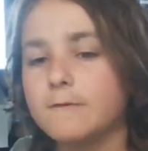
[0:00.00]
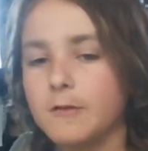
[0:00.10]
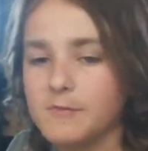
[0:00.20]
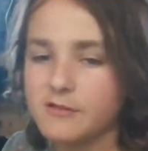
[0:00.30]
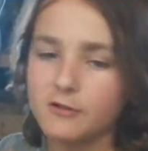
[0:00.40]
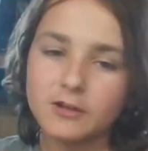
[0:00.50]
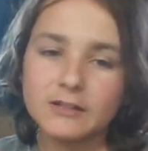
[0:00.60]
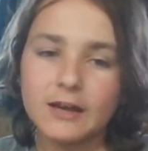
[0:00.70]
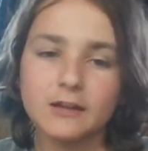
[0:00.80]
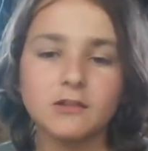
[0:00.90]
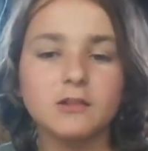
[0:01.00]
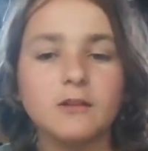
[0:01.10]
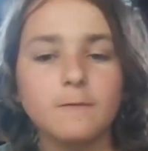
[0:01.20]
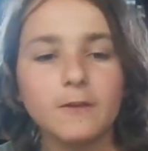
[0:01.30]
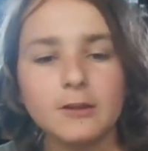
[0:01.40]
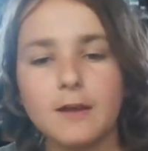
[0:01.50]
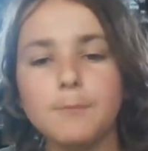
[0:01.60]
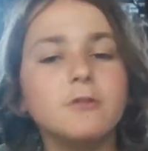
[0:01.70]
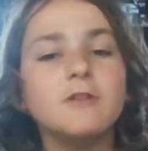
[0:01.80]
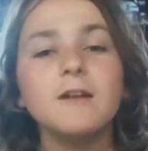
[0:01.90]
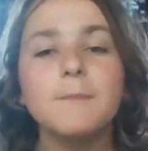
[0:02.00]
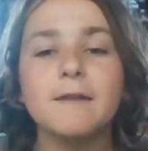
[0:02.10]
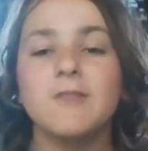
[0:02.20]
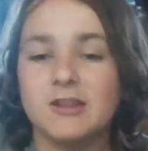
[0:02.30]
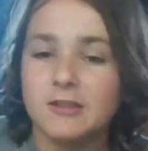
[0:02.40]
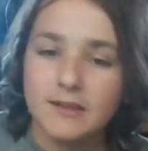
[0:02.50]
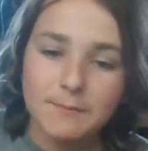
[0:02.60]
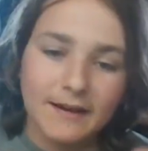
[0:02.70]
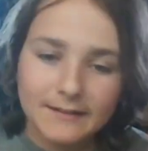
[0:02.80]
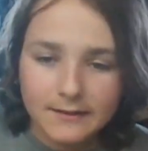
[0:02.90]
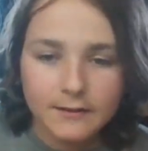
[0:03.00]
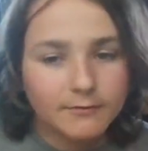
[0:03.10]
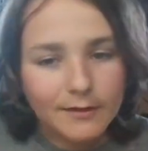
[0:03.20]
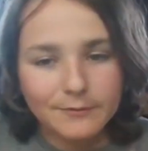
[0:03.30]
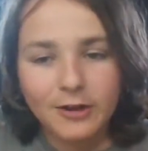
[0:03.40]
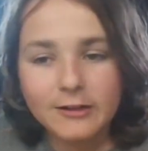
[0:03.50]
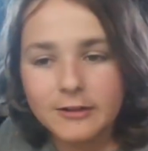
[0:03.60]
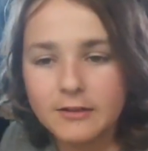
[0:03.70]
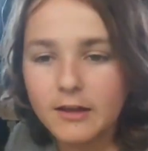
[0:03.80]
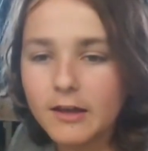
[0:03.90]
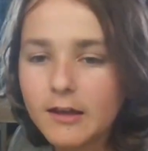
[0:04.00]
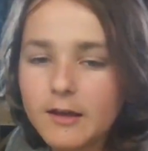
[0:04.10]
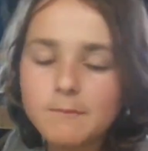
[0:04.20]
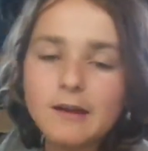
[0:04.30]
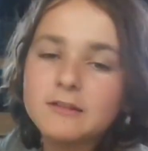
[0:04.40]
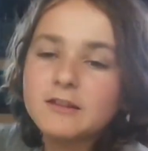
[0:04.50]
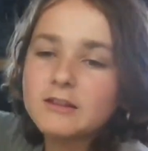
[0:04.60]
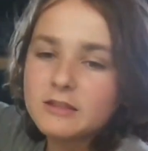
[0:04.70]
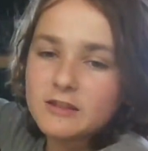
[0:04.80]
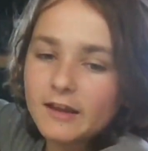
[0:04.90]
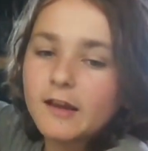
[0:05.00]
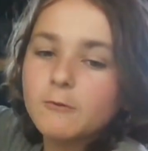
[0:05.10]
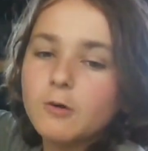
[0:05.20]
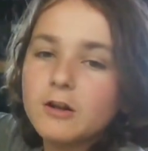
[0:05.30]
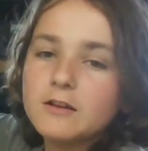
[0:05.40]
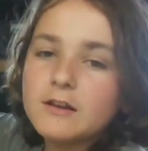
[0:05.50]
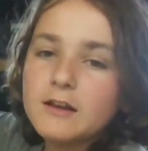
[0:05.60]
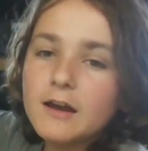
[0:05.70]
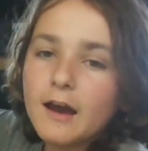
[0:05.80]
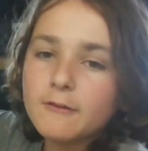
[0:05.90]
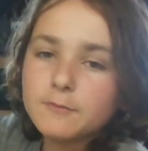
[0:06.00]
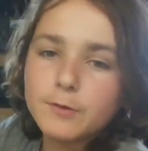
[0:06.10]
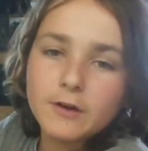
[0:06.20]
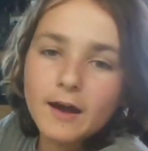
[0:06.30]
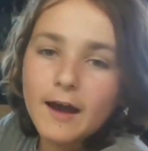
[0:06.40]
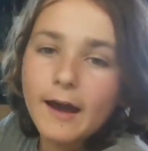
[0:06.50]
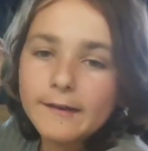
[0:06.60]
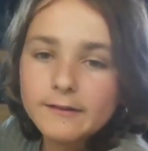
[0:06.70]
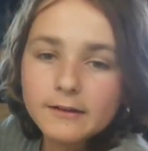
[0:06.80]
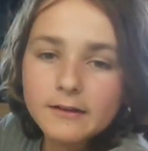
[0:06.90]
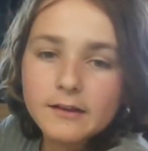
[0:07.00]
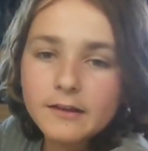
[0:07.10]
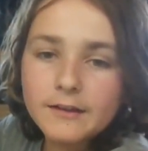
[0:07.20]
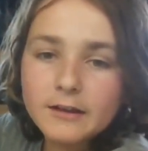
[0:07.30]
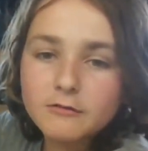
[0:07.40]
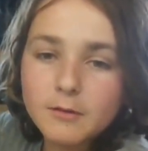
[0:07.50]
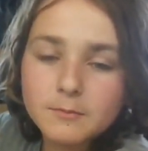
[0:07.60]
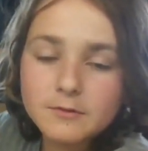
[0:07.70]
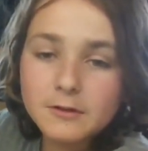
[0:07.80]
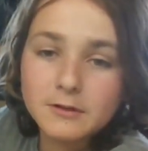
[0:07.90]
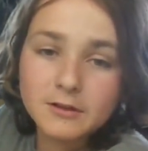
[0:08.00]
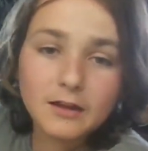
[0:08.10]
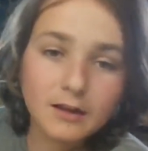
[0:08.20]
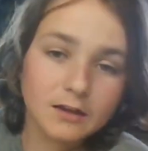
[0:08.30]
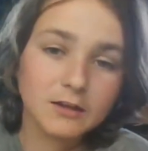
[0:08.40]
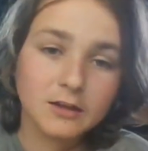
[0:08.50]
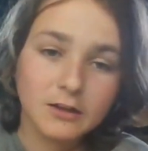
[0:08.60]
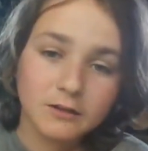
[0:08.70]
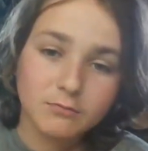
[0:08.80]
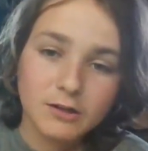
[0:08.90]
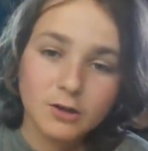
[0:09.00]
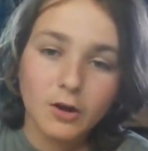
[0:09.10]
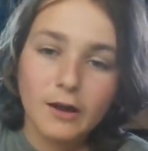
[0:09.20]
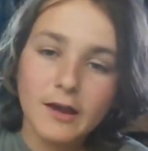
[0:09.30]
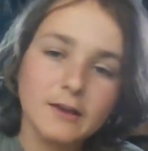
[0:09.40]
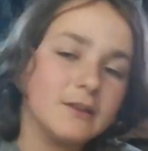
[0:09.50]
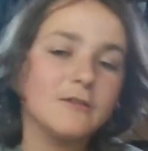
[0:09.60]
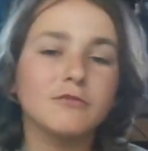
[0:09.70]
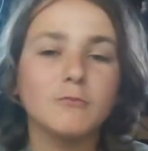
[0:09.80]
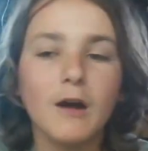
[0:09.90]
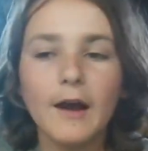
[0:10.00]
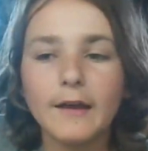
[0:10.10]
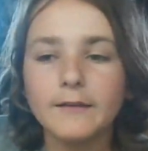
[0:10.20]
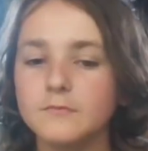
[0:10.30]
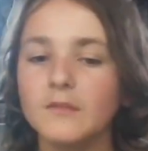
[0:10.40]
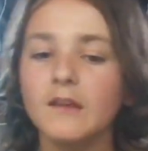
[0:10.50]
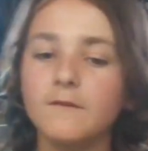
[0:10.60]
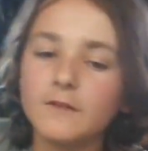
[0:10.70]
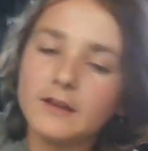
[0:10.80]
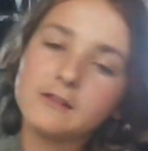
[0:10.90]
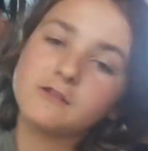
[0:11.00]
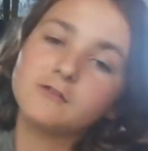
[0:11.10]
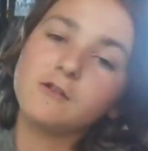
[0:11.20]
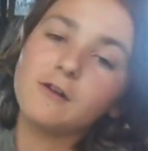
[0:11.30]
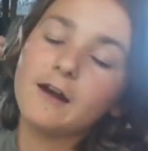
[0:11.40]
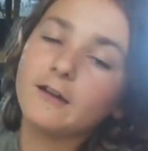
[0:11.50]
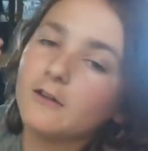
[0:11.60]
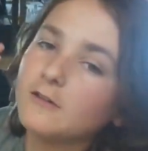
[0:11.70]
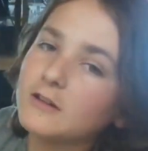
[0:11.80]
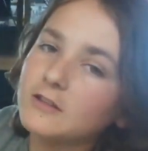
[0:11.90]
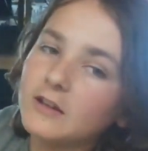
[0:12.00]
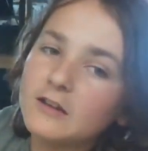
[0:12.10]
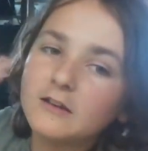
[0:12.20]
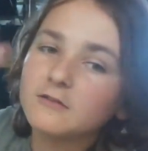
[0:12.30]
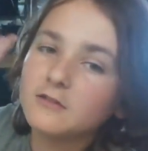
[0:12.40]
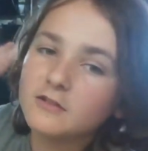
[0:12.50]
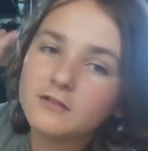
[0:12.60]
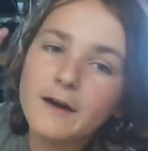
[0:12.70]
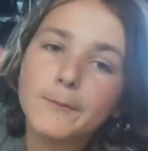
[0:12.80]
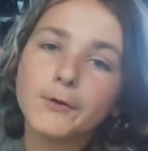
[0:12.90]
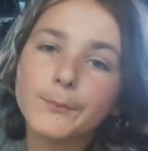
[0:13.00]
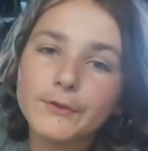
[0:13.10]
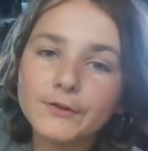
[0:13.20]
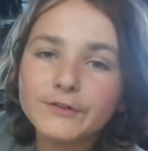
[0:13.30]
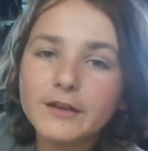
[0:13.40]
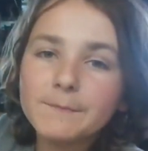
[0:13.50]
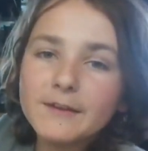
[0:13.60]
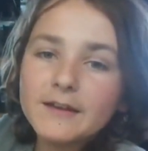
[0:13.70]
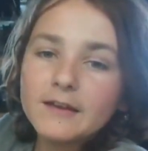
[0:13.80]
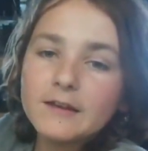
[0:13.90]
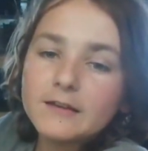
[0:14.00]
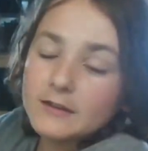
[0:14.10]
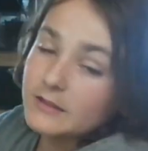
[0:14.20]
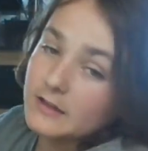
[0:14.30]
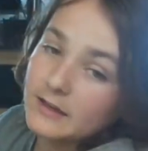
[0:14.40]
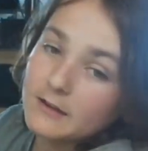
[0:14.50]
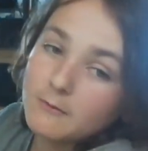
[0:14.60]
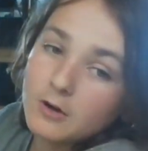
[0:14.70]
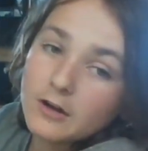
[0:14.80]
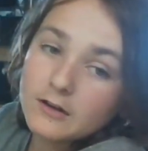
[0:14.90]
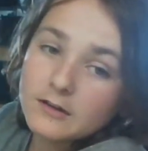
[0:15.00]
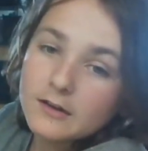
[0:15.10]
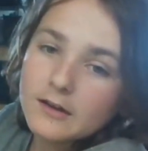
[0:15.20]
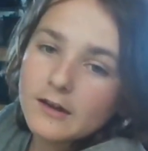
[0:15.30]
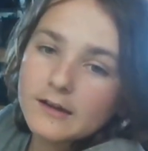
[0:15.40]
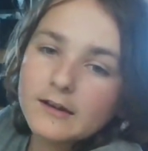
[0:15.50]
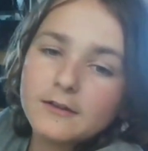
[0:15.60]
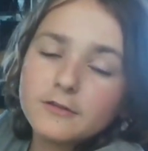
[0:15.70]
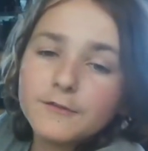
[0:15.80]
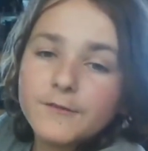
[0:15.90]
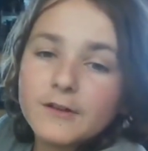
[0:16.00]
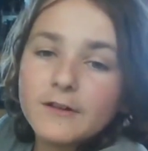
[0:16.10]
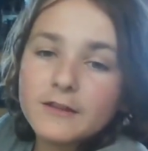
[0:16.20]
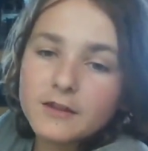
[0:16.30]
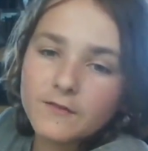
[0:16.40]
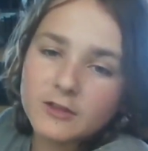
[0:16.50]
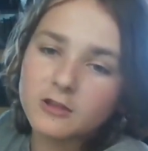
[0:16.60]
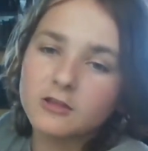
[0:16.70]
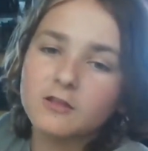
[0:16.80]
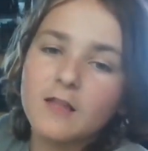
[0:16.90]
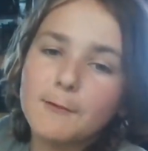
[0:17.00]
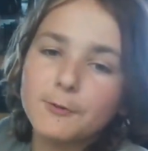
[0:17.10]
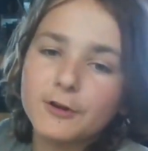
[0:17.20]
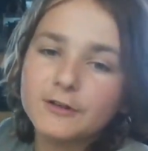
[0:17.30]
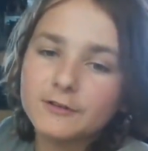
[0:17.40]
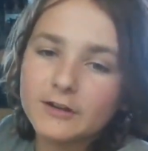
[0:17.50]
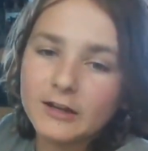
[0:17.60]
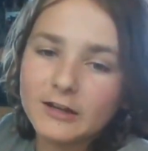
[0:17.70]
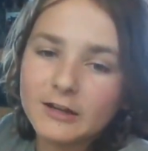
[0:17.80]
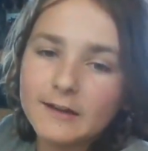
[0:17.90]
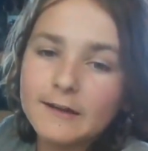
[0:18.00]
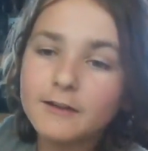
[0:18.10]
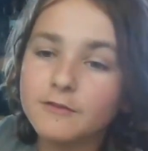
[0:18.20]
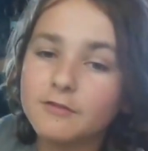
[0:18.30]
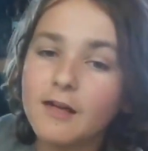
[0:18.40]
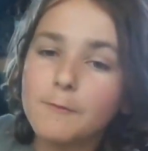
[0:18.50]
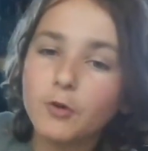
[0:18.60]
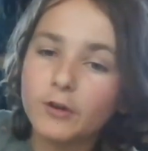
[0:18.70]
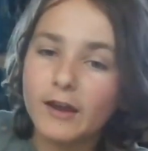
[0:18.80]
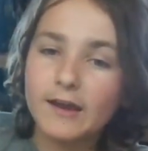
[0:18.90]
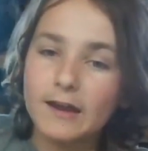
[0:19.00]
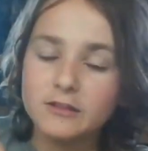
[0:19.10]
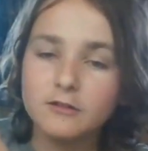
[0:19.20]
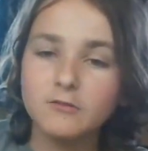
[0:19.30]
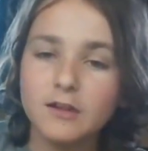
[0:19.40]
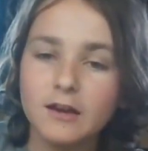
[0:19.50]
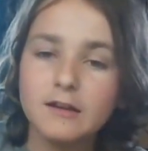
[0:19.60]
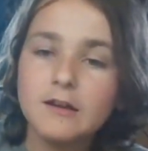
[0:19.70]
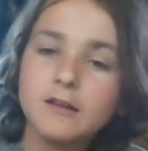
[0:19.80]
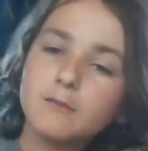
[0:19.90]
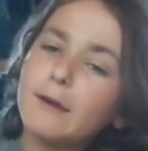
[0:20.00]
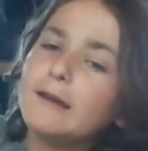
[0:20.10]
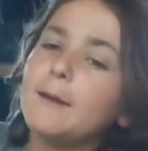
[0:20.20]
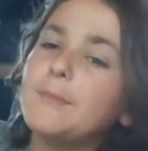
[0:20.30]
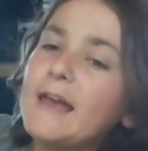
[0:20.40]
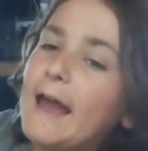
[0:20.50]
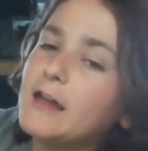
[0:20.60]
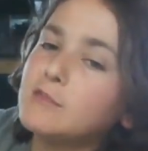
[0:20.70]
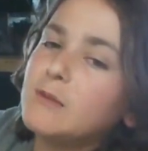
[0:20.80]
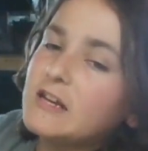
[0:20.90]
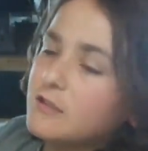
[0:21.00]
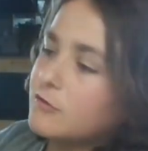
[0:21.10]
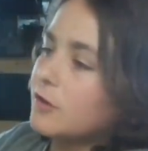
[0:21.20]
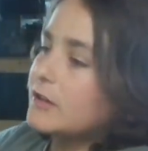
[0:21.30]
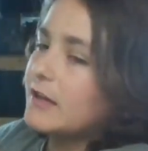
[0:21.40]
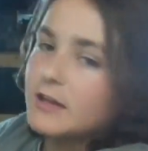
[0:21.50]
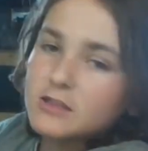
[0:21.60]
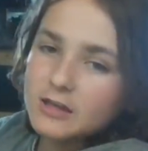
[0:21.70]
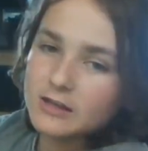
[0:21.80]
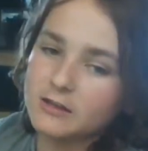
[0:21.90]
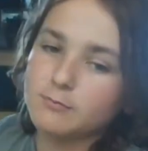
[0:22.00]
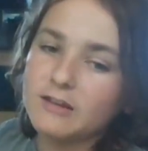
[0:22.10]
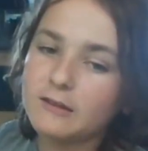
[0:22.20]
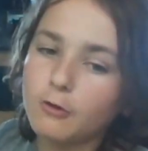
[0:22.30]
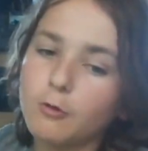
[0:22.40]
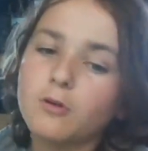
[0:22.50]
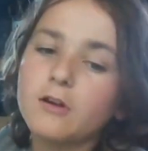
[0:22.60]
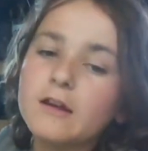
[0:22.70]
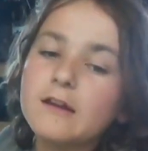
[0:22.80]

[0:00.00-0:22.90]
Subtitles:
from shark attacks and stuff like that. Both of them have, like, the same idea, is what I'm trying to say, but I think the second one I would put higher, and that's what I'm, like, saying in today's video, and here's why. So, as you know, I already said, there's just a lot more build-up in the second one, and I also feel as if it's just a lot more entertaining, there's a lot more chaos going on. There might not be as many shark attacks and as many gore